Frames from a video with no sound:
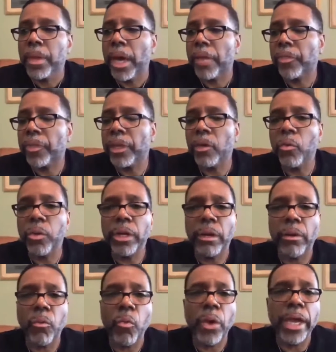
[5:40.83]
I think we
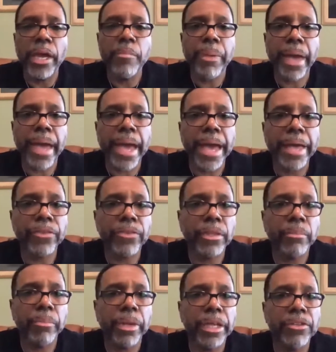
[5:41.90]
are way
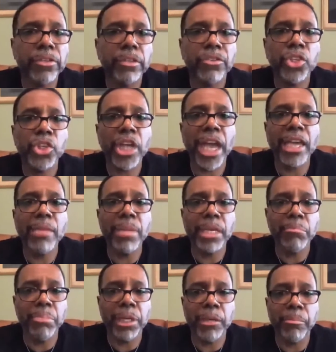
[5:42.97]
past the place of
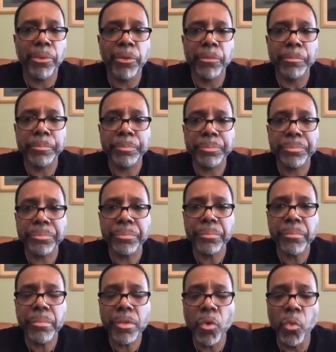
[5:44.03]
shaming people
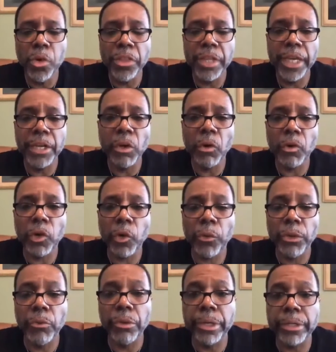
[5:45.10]
when they don't
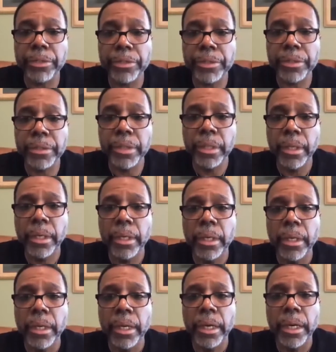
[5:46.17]
agree with us.
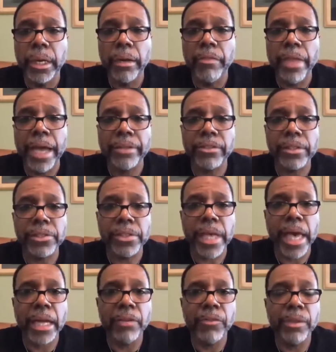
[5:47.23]
Uh, that's a
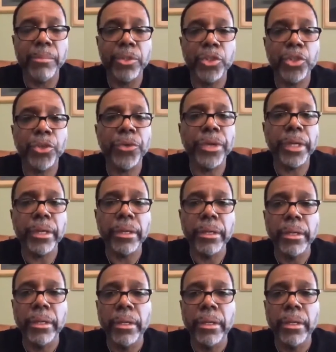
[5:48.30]
sign of immaturity.